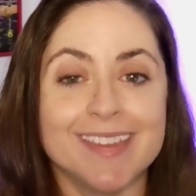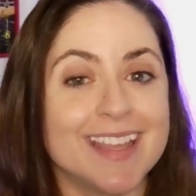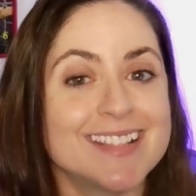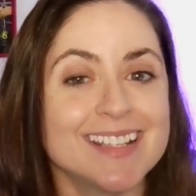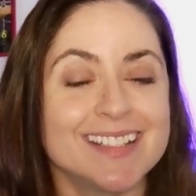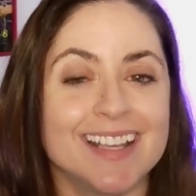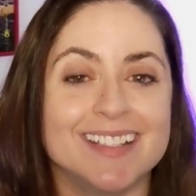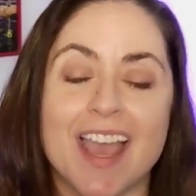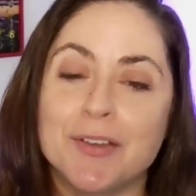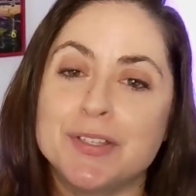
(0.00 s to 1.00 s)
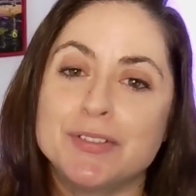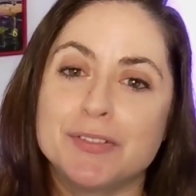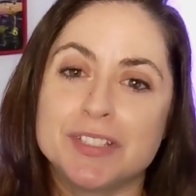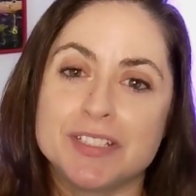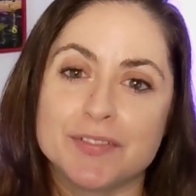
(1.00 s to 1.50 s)
And that's it. Now you
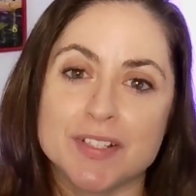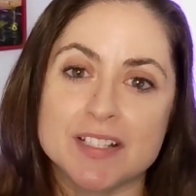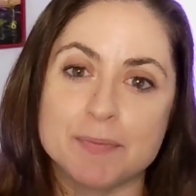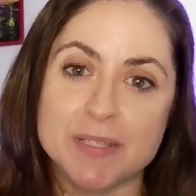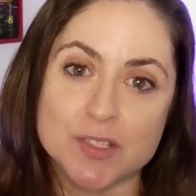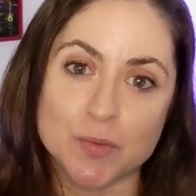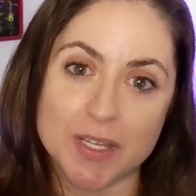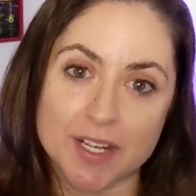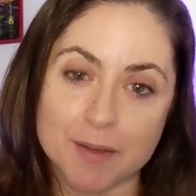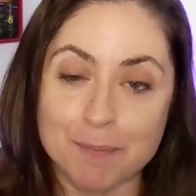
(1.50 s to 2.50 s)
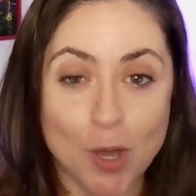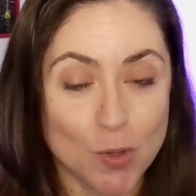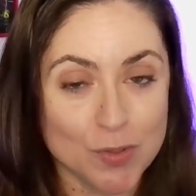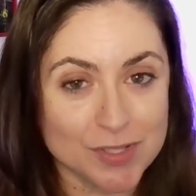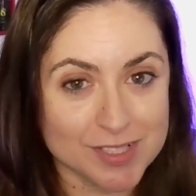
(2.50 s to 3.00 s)
know the difference between
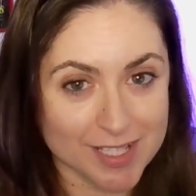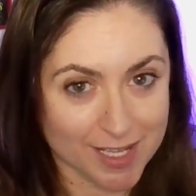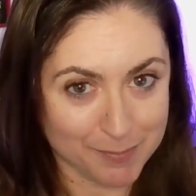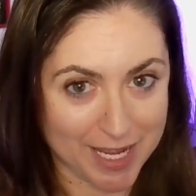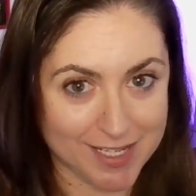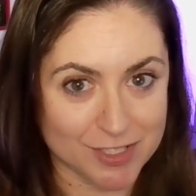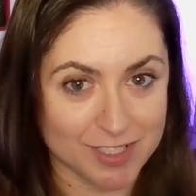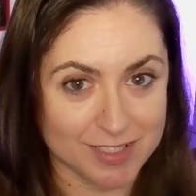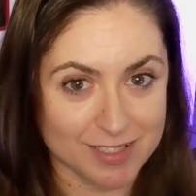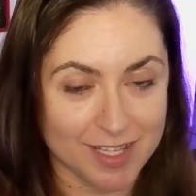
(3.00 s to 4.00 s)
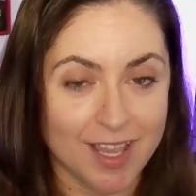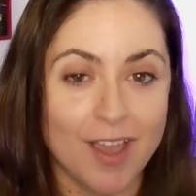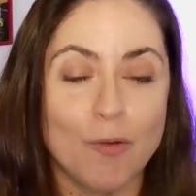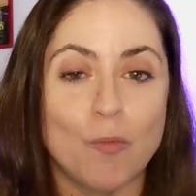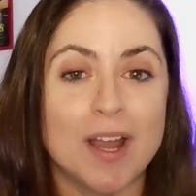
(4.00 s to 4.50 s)
posts and pages,
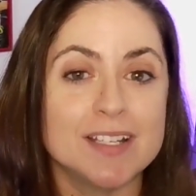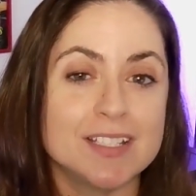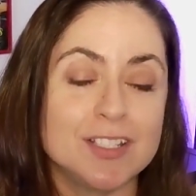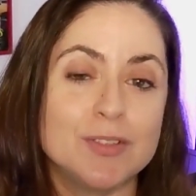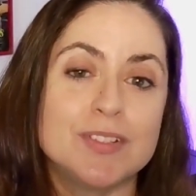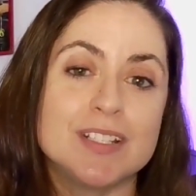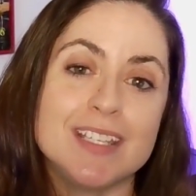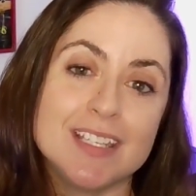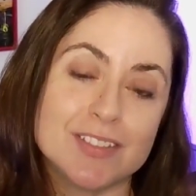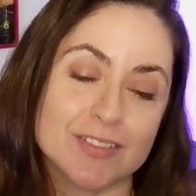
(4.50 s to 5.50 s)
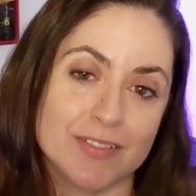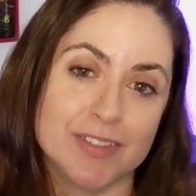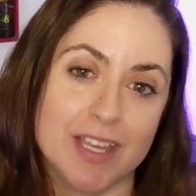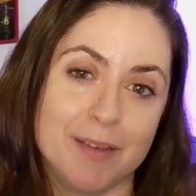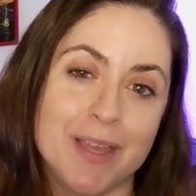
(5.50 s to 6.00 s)
when to use either
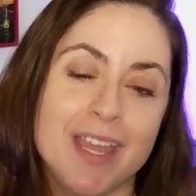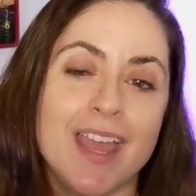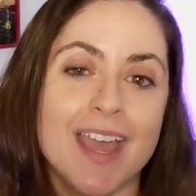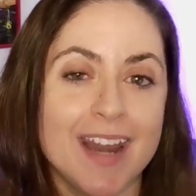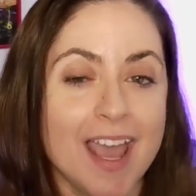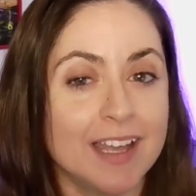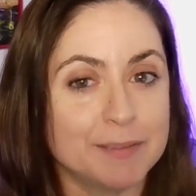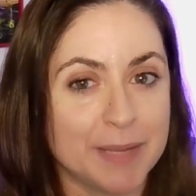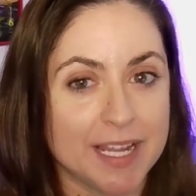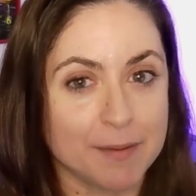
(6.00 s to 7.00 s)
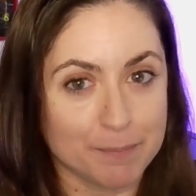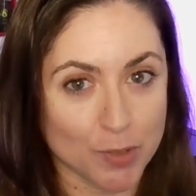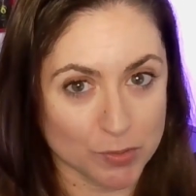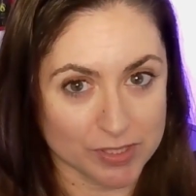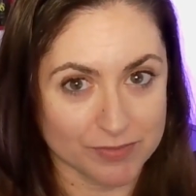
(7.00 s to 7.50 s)
of them, and how to
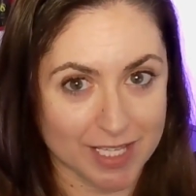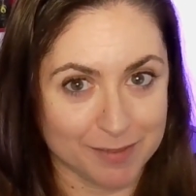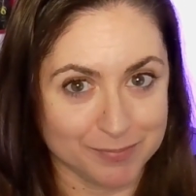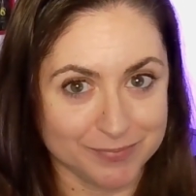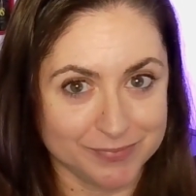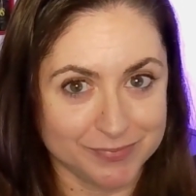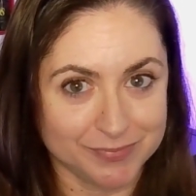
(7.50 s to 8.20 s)
make both of them.